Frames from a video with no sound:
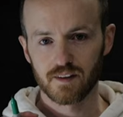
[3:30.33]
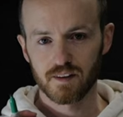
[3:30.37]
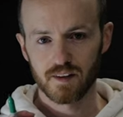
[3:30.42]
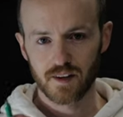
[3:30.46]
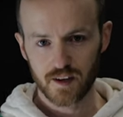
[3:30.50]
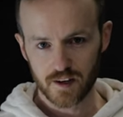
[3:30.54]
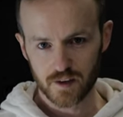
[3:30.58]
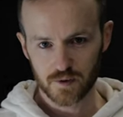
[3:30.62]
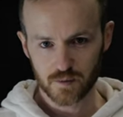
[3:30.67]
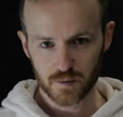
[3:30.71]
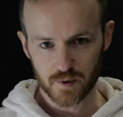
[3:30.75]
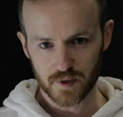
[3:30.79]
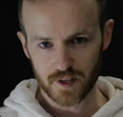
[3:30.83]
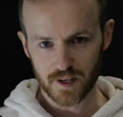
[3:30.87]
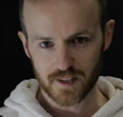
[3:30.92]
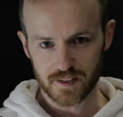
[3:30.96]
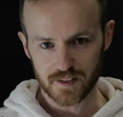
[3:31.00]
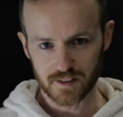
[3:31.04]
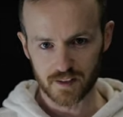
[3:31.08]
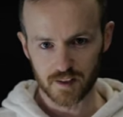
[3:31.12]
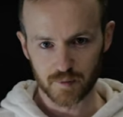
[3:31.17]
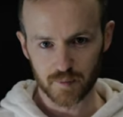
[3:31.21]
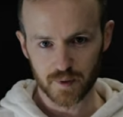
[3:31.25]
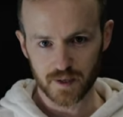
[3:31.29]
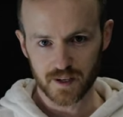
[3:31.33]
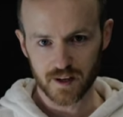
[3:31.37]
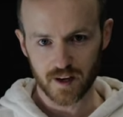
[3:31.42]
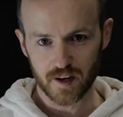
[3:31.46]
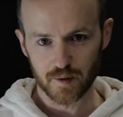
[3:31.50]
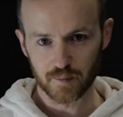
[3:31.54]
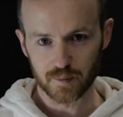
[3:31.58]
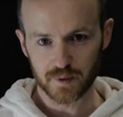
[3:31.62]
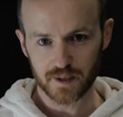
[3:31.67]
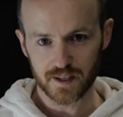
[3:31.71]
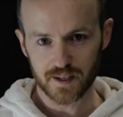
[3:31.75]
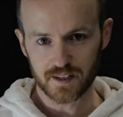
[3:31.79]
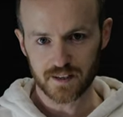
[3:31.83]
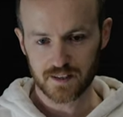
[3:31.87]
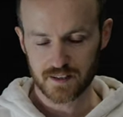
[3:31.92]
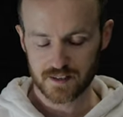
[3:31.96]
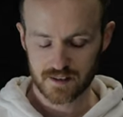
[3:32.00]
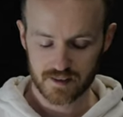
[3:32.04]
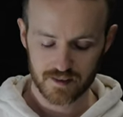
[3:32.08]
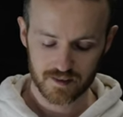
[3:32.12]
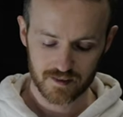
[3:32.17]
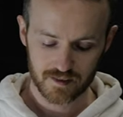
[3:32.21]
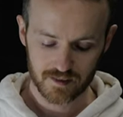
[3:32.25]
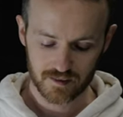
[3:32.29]
Here's where it gets a little bit complex.
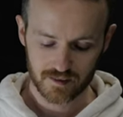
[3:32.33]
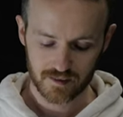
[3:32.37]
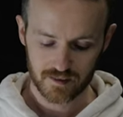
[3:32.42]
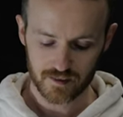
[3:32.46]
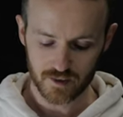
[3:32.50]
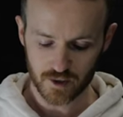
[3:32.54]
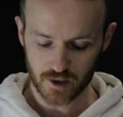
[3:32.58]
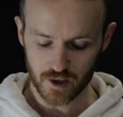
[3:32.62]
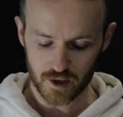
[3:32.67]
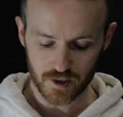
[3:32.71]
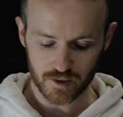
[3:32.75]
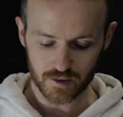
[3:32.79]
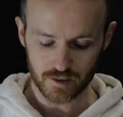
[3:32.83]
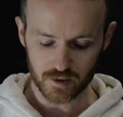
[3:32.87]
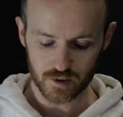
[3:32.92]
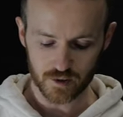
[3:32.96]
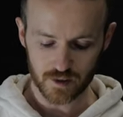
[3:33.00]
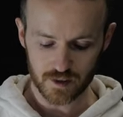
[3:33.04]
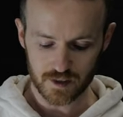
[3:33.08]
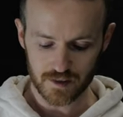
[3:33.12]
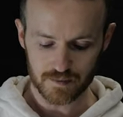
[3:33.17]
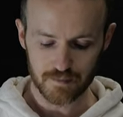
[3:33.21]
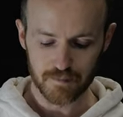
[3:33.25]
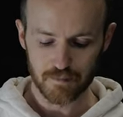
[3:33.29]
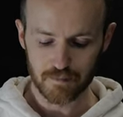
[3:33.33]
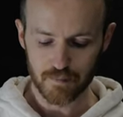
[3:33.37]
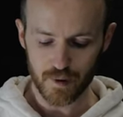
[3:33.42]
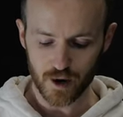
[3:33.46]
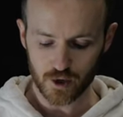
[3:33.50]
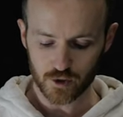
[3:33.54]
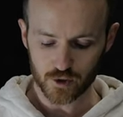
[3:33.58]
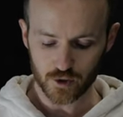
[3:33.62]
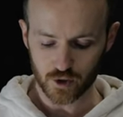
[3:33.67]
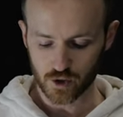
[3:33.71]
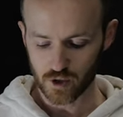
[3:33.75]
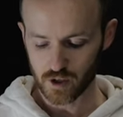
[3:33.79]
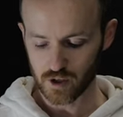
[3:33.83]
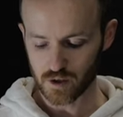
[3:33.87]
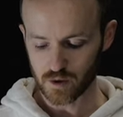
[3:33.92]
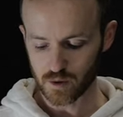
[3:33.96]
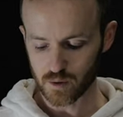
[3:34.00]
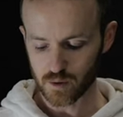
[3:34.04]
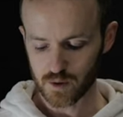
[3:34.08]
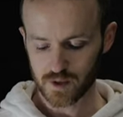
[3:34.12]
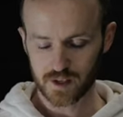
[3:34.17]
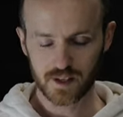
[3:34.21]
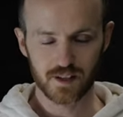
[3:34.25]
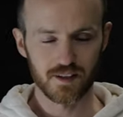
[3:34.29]
You gotta do this
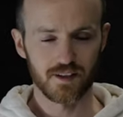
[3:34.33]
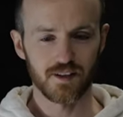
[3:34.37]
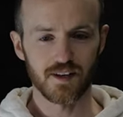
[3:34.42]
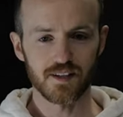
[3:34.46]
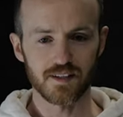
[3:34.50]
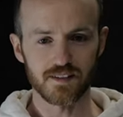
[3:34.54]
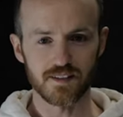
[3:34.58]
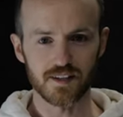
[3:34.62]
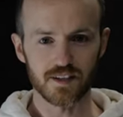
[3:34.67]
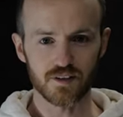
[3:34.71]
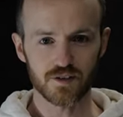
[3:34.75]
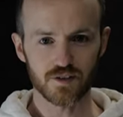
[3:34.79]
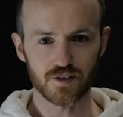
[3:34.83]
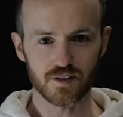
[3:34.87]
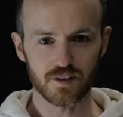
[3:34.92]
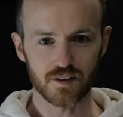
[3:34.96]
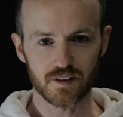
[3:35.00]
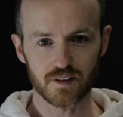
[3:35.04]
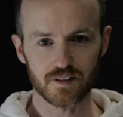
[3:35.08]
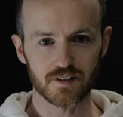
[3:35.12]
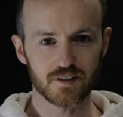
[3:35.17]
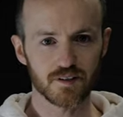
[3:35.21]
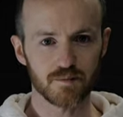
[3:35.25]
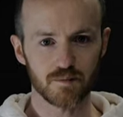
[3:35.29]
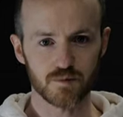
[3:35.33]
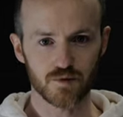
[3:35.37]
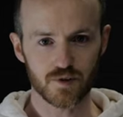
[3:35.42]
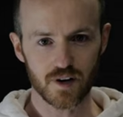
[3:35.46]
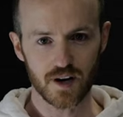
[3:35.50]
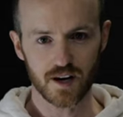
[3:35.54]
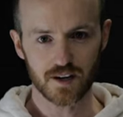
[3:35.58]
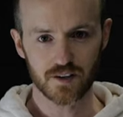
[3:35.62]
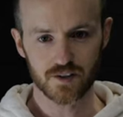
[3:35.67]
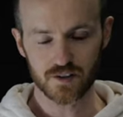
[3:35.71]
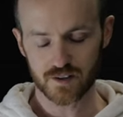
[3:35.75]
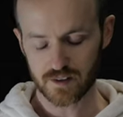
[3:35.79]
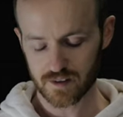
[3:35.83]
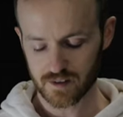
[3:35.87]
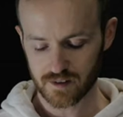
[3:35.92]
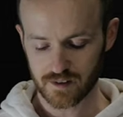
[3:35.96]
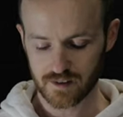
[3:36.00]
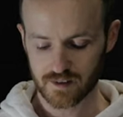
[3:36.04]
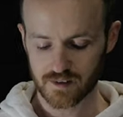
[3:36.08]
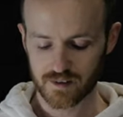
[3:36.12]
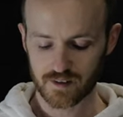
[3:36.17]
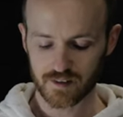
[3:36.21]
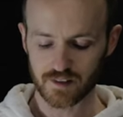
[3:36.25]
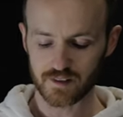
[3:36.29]
modulo addition and subtraction.
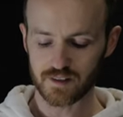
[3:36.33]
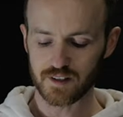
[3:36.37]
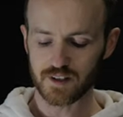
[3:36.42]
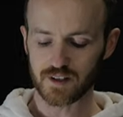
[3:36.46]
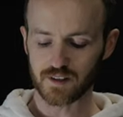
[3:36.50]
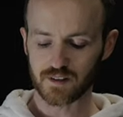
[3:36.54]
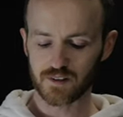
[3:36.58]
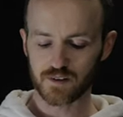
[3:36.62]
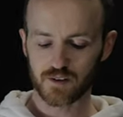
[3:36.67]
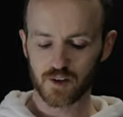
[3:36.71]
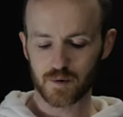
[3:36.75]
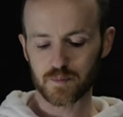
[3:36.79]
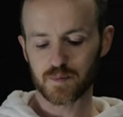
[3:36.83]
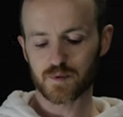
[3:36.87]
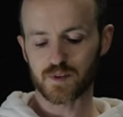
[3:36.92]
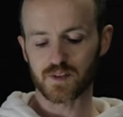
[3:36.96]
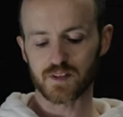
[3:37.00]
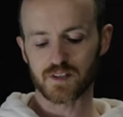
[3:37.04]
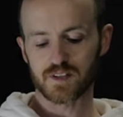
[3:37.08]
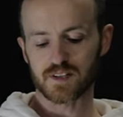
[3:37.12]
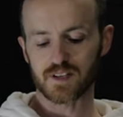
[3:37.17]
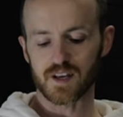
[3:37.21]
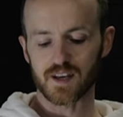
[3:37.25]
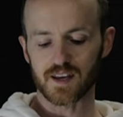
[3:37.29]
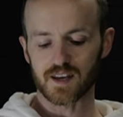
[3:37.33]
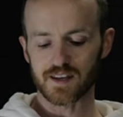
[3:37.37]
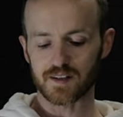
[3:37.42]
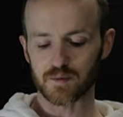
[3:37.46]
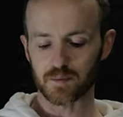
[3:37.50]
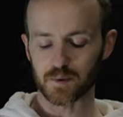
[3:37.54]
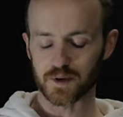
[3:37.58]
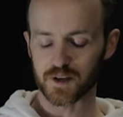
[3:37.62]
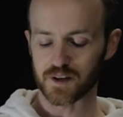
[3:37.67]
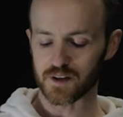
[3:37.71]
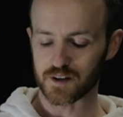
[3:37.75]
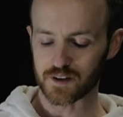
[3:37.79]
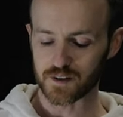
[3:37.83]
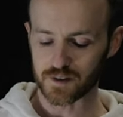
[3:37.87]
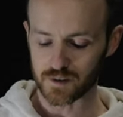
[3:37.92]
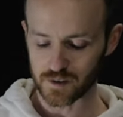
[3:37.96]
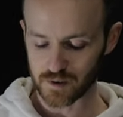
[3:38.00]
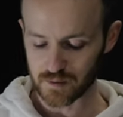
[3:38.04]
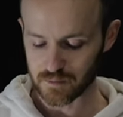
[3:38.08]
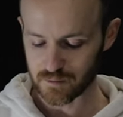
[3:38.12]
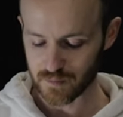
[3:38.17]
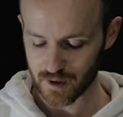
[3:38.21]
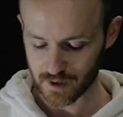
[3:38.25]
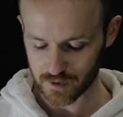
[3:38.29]
On the encryption side, we gotta
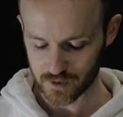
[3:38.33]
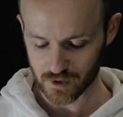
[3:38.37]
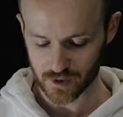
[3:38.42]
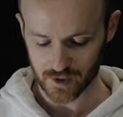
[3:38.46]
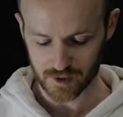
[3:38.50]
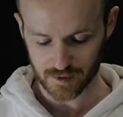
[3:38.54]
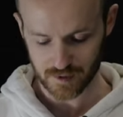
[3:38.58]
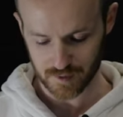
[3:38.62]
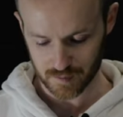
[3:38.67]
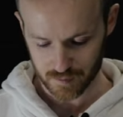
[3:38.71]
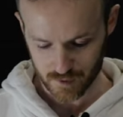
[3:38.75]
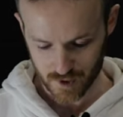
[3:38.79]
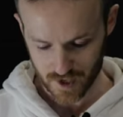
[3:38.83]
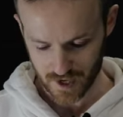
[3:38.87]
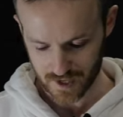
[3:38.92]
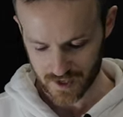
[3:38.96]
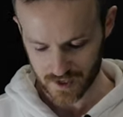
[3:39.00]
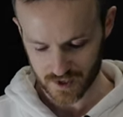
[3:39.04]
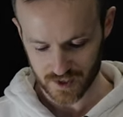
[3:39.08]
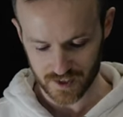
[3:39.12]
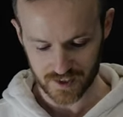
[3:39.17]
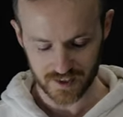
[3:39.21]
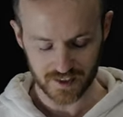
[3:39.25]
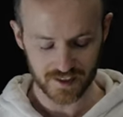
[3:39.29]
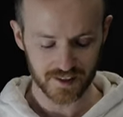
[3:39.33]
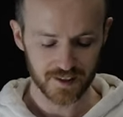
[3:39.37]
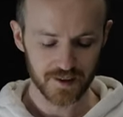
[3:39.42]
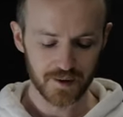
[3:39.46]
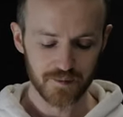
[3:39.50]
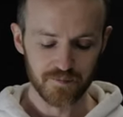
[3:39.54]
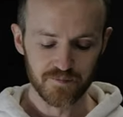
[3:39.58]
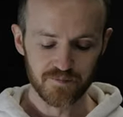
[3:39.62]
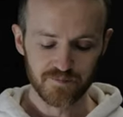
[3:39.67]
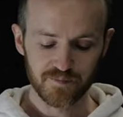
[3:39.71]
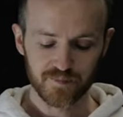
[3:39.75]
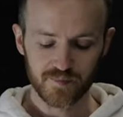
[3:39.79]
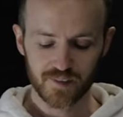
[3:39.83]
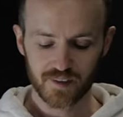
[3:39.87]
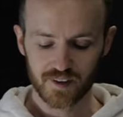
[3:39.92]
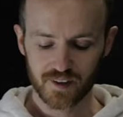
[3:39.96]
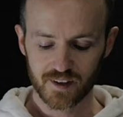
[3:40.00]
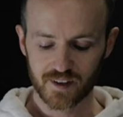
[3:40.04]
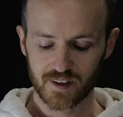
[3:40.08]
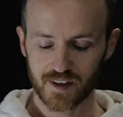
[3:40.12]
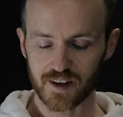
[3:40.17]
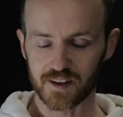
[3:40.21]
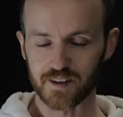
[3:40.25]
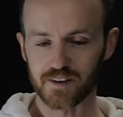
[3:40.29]
do modulo subtraction.
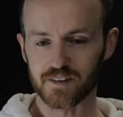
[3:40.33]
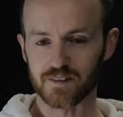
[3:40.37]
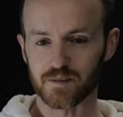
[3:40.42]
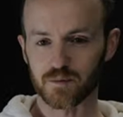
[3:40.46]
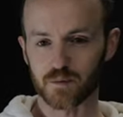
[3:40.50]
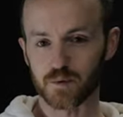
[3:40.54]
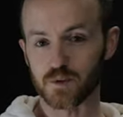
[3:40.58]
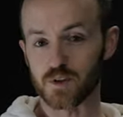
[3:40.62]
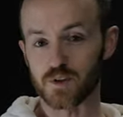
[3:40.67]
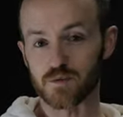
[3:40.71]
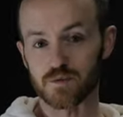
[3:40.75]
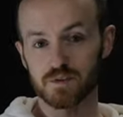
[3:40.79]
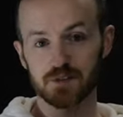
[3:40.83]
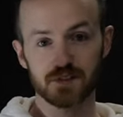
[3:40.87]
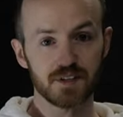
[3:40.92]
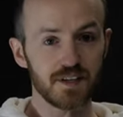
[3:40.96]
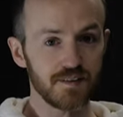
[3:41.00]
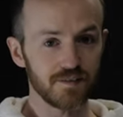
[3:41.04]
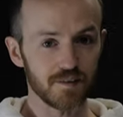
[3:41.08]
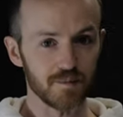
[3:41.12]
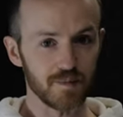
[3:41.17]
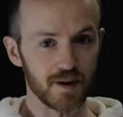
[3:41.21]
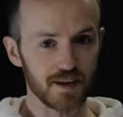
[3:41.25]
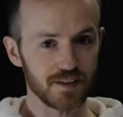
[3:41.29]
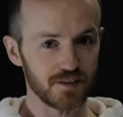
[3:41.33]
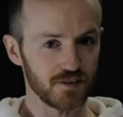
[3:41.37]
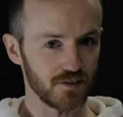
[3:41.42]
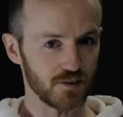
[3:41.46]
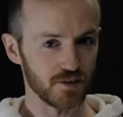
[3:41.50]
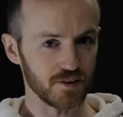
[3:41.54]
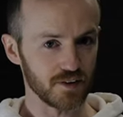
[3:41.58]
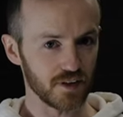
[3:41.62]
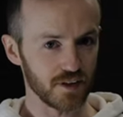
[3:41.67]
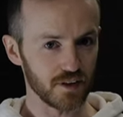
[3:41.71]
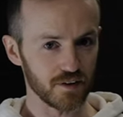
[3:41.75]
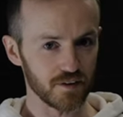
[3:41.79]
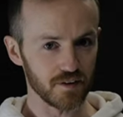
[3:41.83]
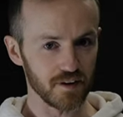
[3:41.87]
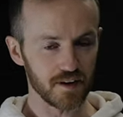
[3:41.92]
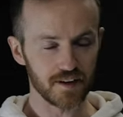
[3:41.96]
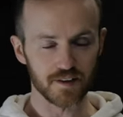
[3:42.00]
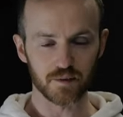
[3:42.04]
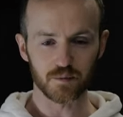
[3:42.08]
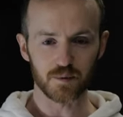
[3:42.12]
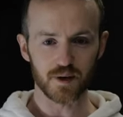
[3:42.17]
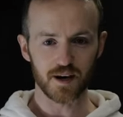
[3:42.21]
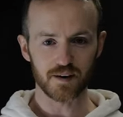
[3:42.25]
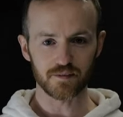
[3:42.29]
And when you receive the message on the other
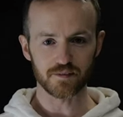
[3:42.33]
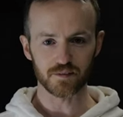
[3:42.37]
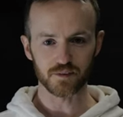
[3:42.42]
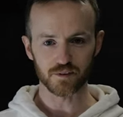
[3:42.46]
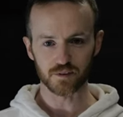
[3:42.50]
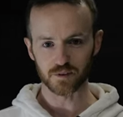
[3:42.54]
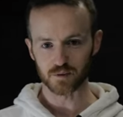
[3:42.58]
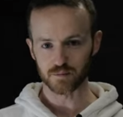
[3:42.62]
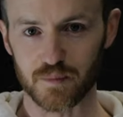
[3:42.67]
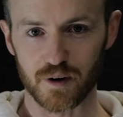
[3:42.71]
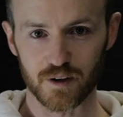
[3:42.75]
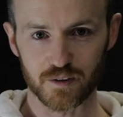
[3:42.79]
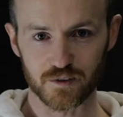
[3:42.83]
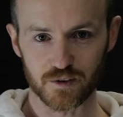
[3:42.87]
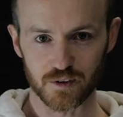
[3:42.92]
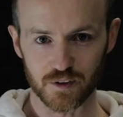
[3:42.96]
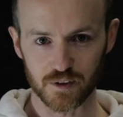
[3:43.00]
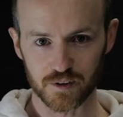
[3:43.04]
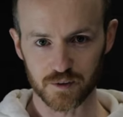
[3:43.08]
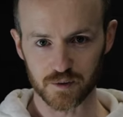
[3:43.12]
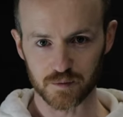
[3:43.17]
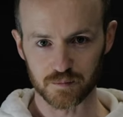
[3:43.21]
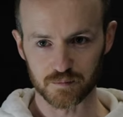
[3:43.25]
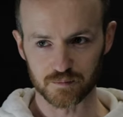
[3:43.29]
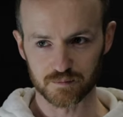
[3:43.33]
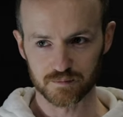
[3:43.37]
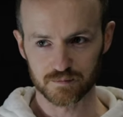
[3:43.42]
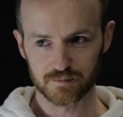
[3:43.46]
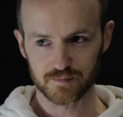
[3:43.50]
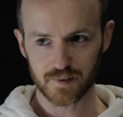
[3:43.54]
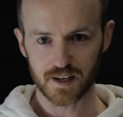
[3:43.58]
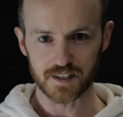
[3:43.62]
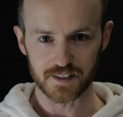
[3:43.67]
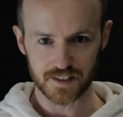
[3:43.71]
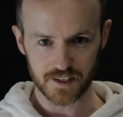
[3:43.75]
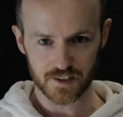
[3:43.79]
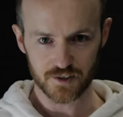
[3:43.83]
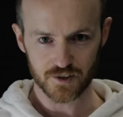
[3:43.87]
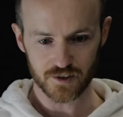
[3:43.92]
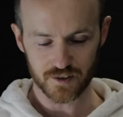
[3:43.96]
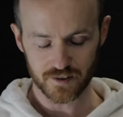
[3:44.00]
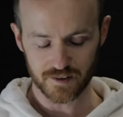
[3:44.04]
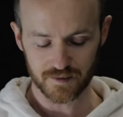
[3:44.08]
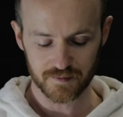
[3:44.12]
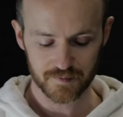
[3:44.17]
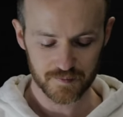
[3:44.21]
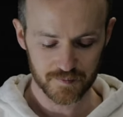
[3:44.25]
end, we have to do modulo addition.